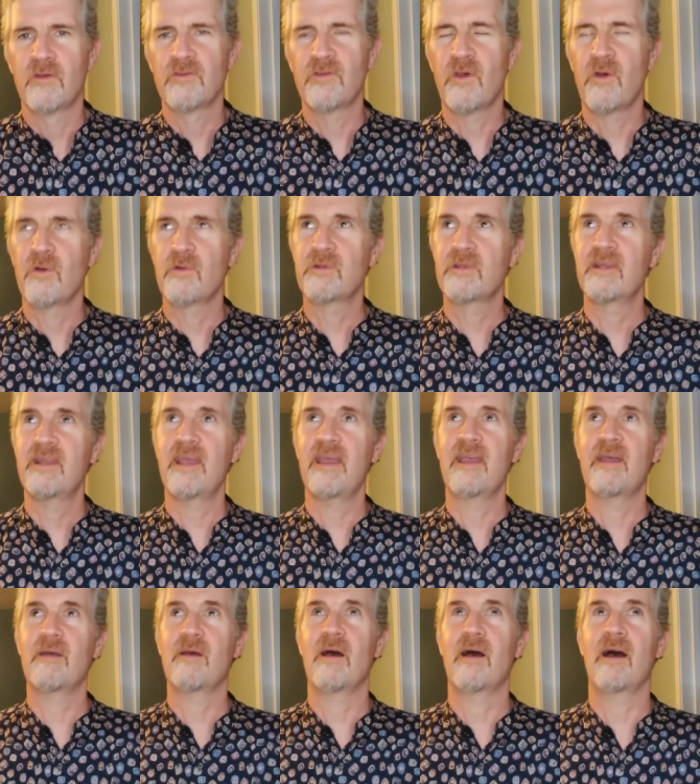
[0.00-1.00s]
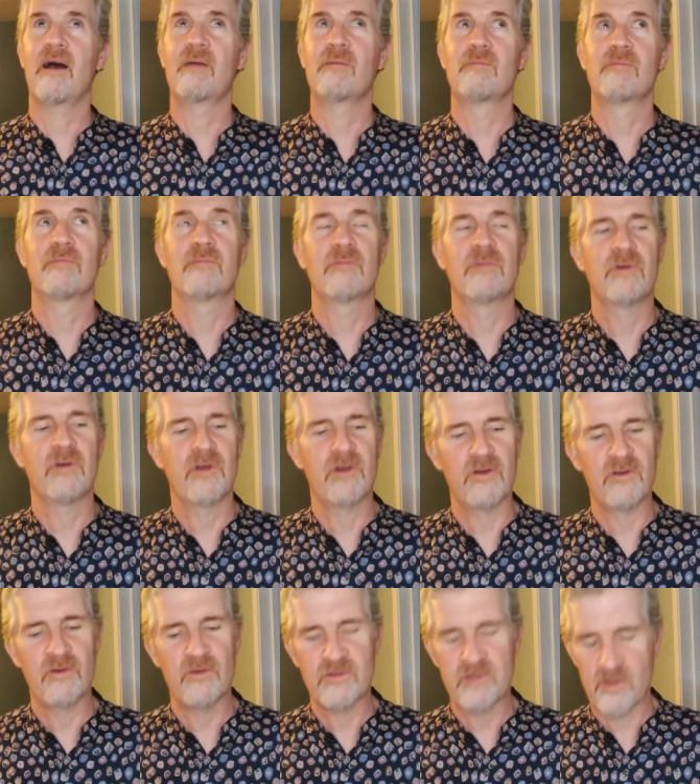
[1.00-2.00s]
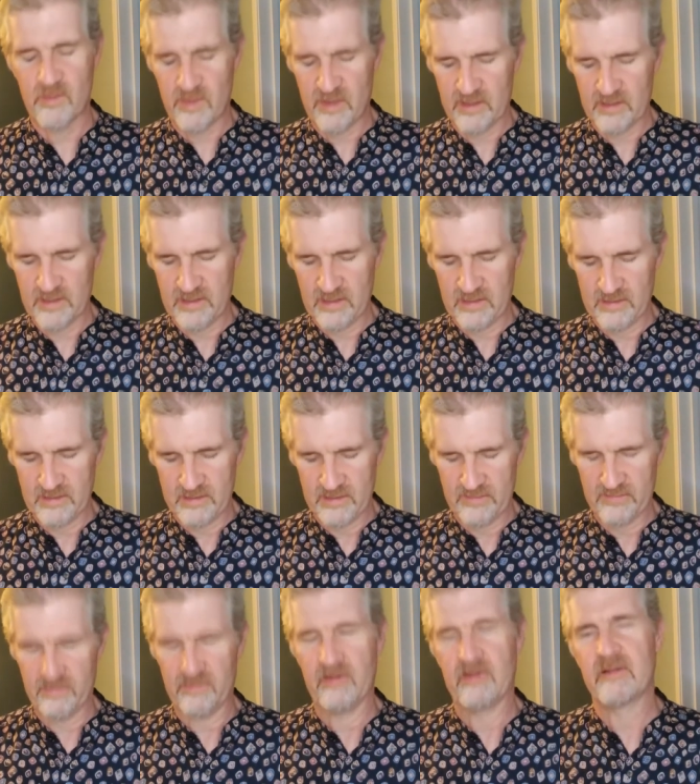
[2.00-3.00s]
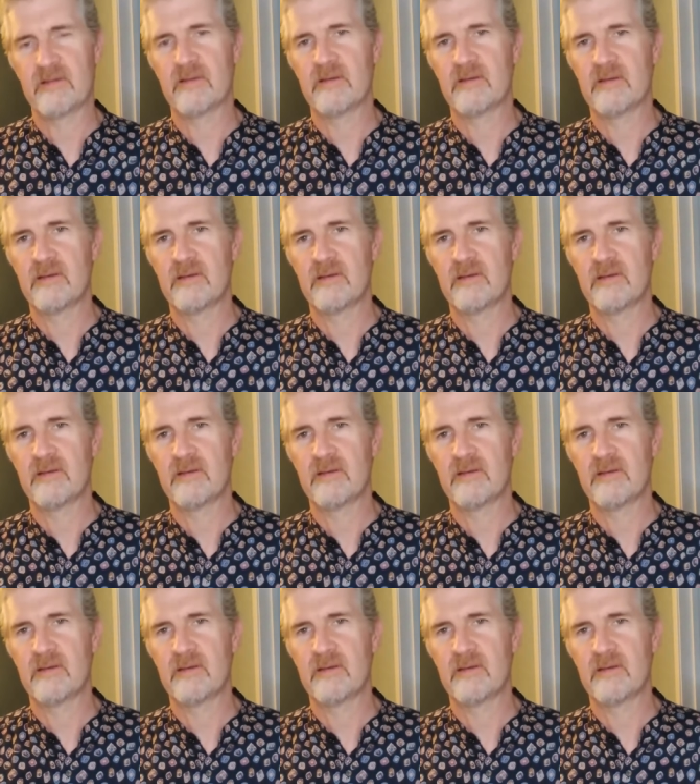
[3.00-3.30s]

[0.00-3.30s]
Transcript: So today I'm going to do something a little different.